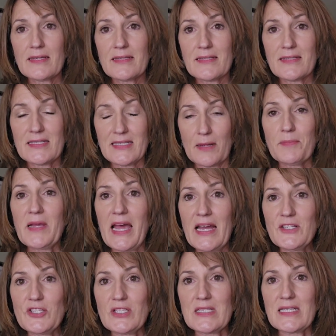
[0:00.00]

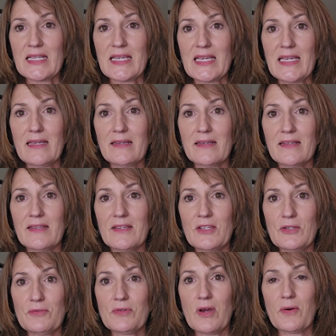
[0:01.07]
Subconsciously,
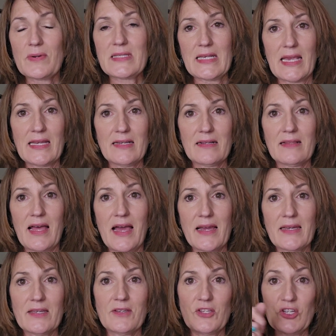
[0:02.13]
it's 8
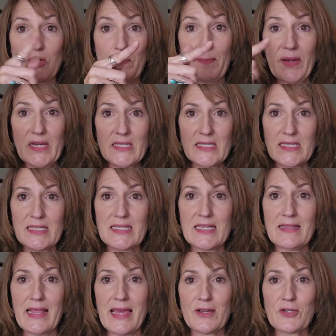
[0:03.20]
o'clock, your butt is
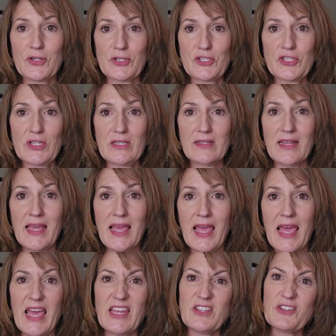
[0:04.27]
in that cushion,
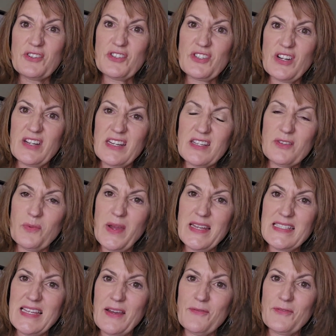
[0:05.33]
and you're starting to
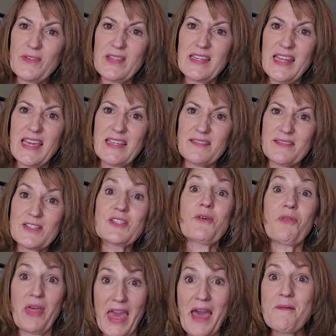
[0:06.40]
wind down for the night. So
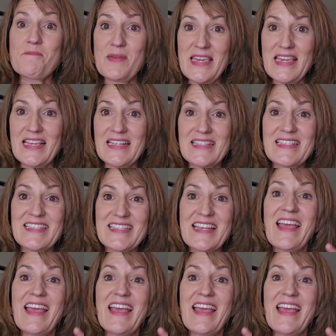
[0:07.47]
that means